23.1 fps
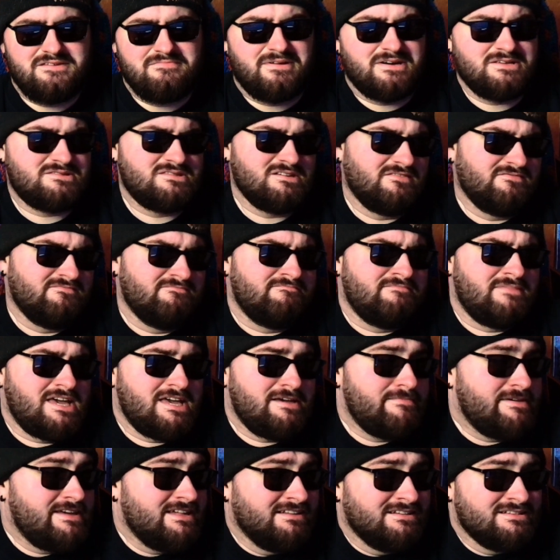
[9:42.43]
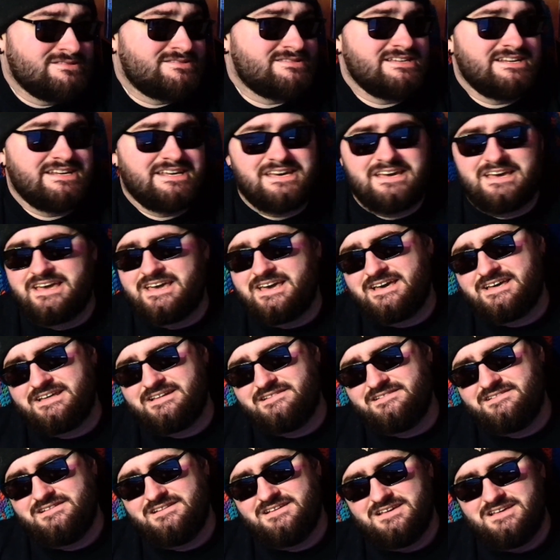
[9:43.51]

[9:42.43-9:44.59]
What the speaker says: myself maybe listening again